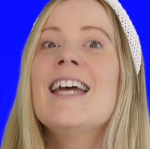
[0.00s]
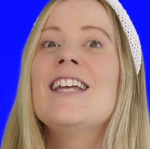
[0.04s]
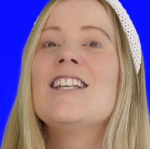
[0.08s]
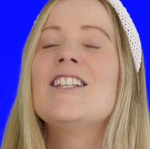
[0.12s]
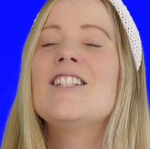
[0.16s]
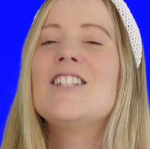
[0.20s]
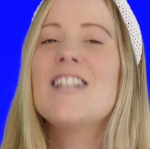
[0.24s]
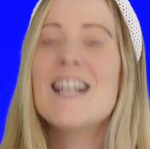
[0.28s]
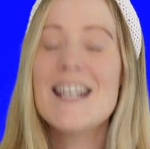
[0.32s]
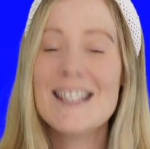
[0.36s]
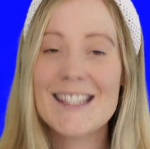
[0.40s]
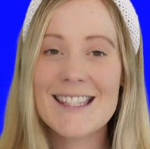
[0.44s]

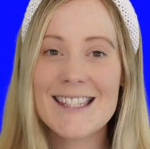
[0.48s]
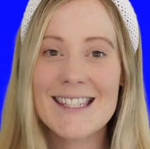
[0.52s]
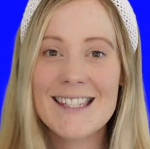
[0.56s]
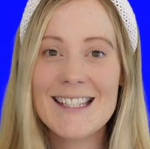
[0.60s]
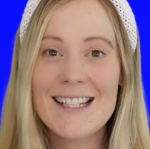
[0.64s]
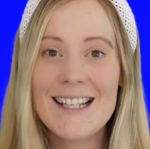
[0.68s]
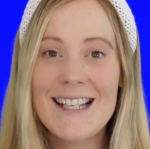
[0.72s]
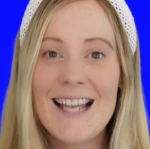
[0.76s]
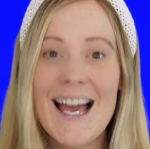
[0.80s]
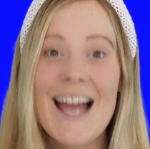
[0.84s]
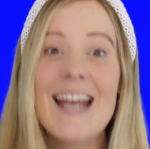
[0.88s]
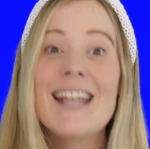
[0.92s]
Just
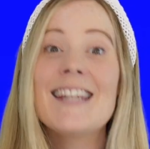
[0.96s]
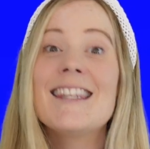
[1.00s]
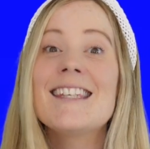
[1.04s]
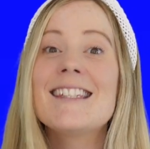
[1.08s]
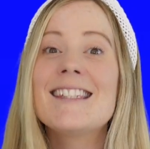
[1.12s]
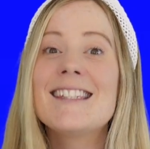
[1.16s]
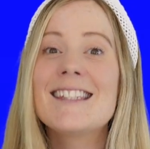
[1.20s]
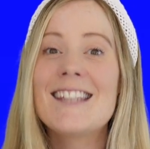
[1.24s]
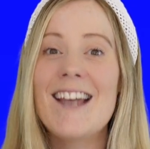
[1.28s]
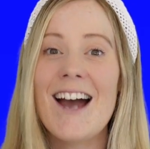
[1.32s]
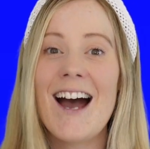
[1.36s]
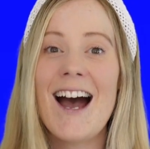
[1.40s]
like the
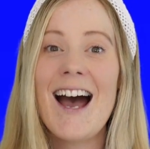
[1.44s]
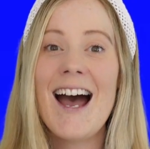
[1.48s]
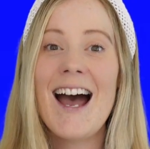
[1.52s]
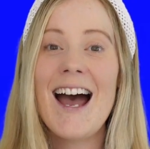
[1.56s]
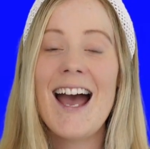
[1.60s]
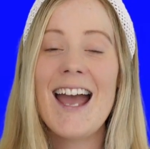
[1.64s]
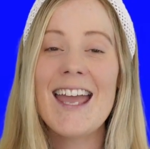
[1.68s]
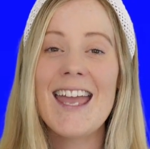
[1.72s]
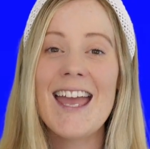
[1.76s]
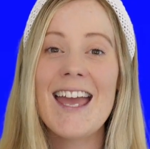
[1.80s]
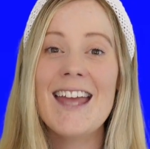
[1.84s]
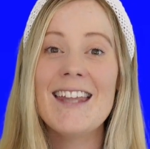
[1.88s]

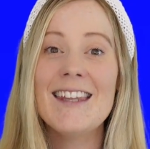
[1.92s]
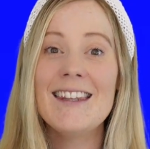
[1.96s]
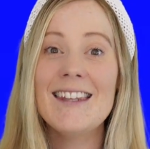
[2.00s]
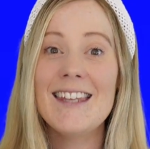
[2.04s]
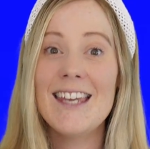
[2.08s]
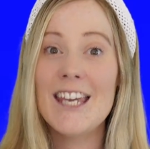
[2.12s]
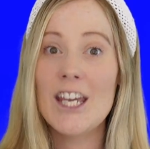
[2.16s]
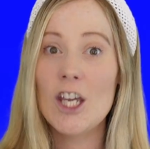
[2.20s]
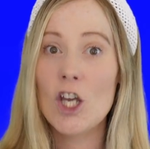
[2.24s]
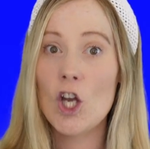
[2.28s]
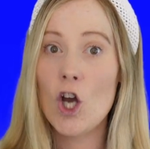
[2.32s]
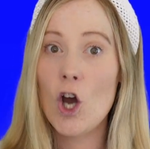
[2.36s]
sky and
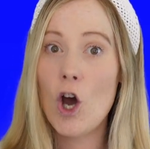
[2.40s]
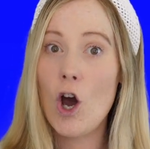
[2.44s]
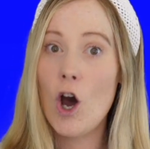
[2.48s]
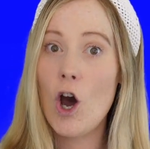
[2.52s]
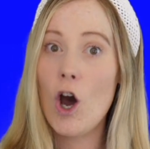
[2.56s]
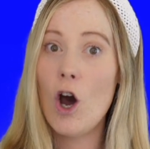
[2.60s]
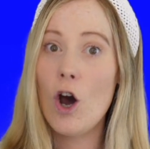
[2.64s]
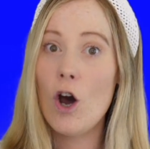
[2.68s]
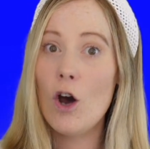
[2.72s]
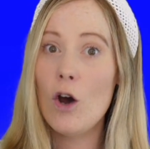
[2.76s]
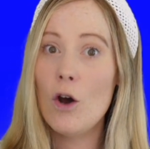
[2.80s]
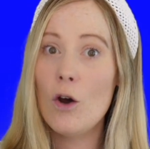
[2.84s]
the
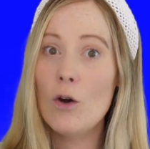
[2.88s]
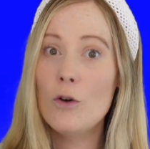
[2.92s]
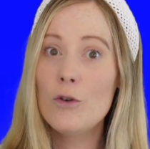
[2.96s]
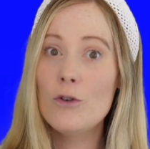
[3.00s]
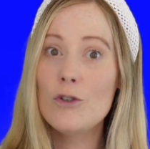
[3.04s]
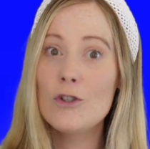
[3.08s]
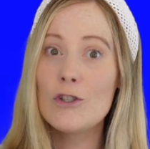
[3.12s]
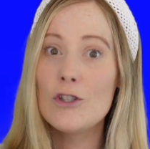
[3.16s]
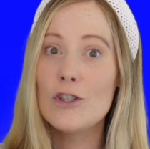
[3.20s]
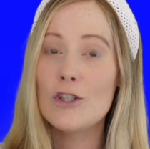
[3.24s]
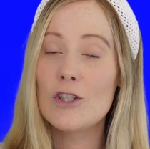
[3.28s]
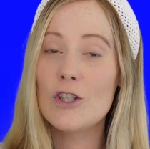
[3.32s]

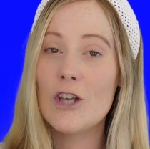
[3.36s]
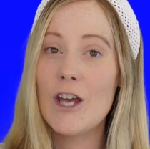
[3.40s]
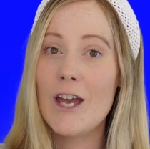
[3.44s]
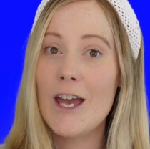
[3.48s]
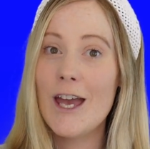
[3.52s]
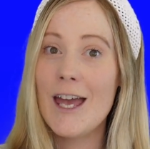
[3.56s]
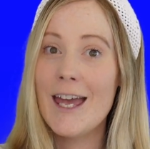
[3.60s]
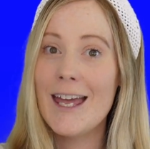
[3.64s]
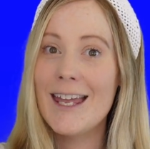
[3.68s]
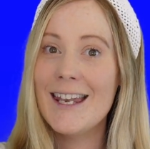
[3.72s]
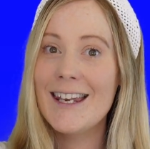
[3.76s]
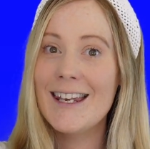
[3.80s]

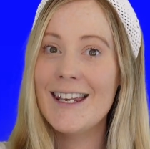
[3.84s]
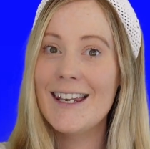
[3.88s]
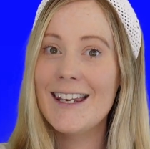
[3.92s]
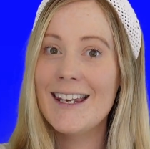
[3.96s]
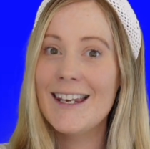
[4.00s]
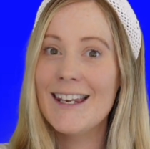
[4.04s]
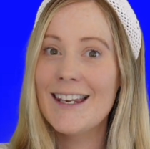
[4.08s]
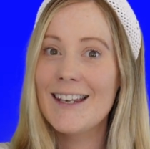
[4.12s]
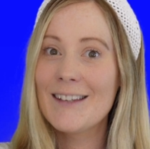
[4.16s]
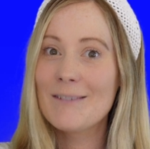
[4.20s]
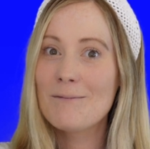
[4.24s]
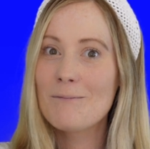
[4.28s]
ocean.